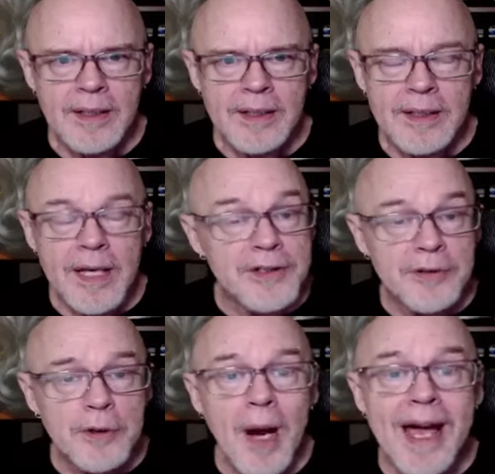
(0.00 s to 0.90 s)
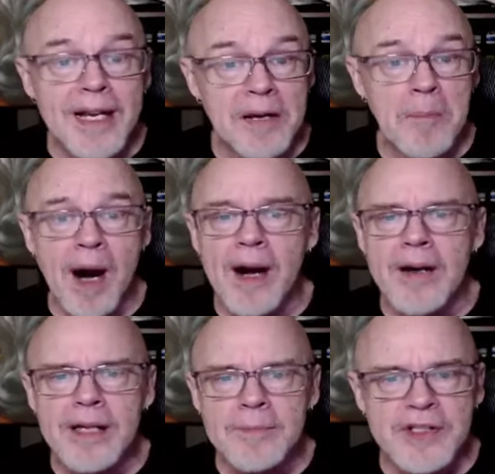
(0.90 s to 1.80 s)
Nezeru had admired
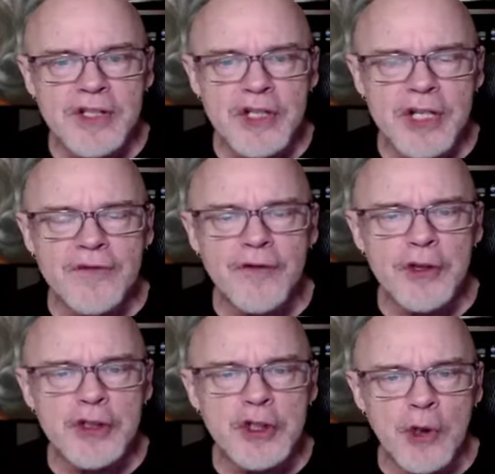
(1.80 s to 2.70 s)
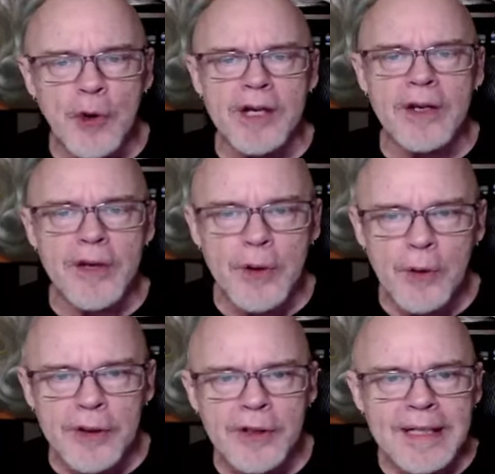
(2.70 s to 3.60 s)
him since she had first joined the
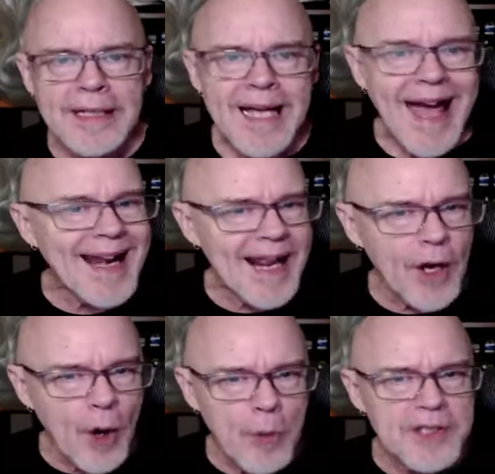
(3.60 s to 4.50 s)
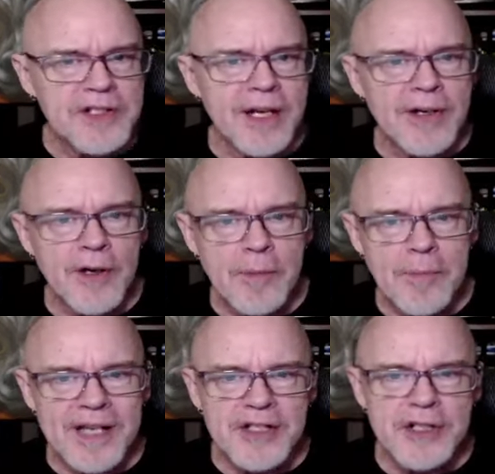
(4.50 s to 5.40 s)
order, and had always done her
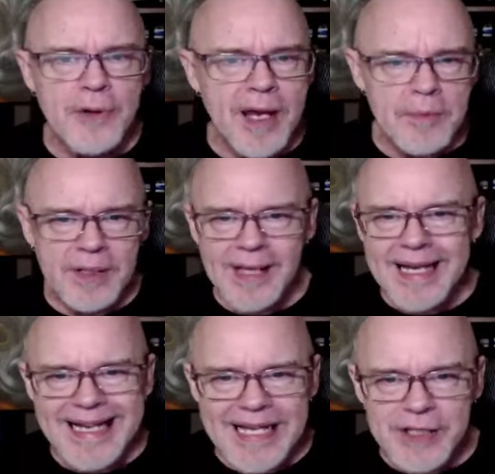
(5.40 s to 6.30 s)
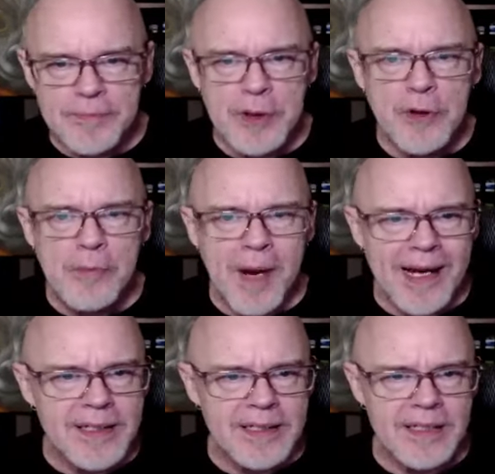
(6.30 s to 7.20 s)
best to emulate his
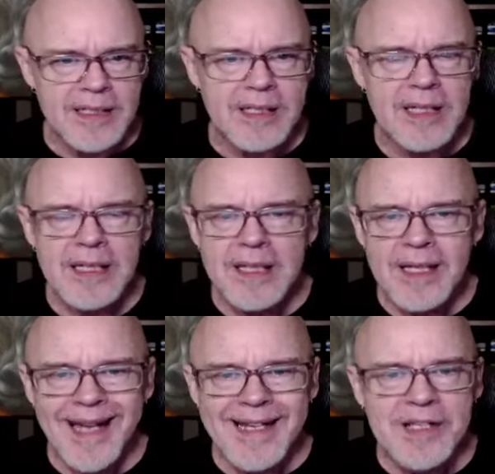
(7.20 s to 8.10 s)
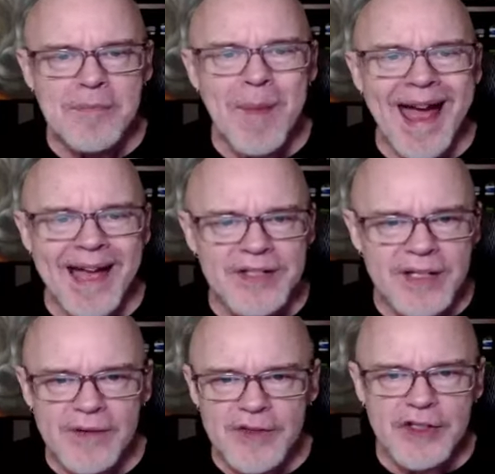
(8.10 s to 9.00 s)
pure-mindedness and his mask
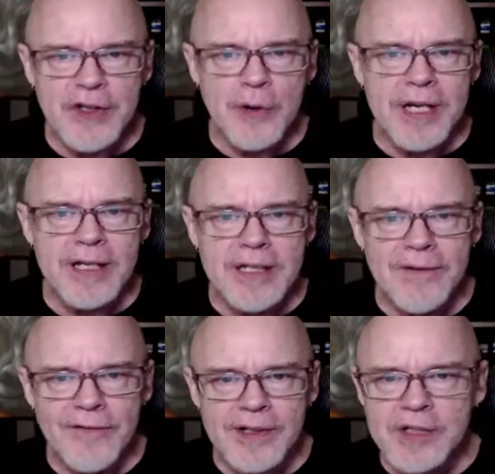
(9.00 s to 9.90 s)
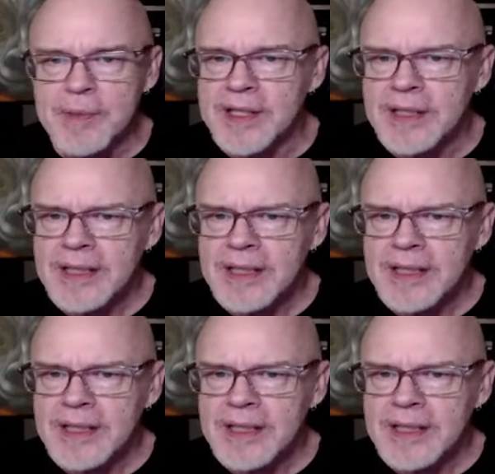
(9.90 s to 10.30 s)
of stony indifference, but